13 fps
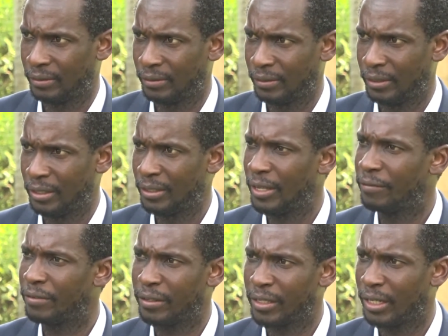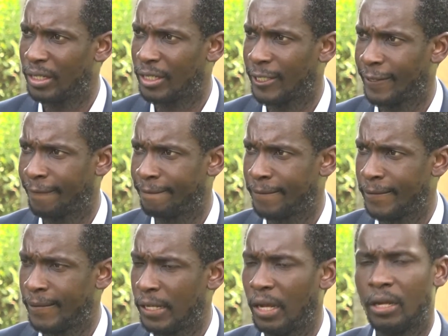What of those who say we are not paid?
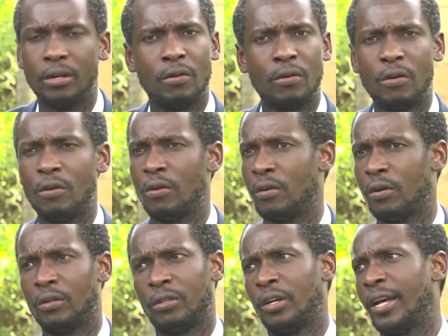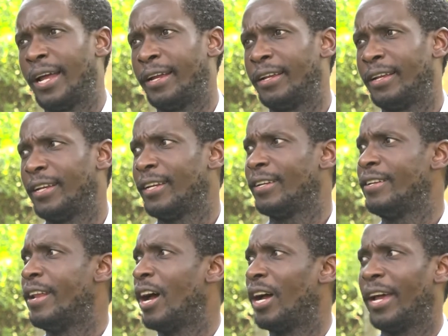Let me rather stay
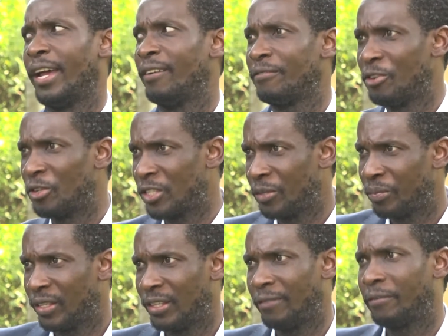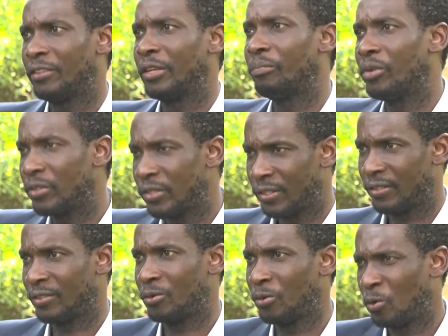home. Now I have no sympathy for the
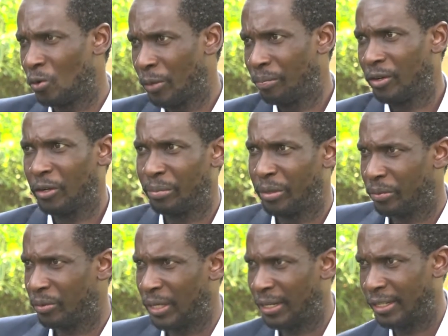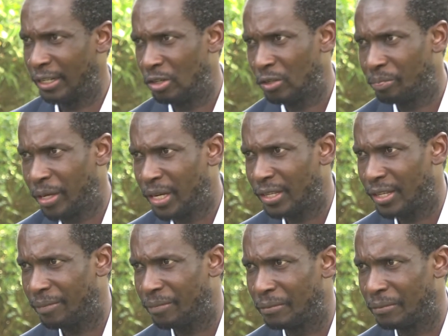bosses who employ people and they don't pay them.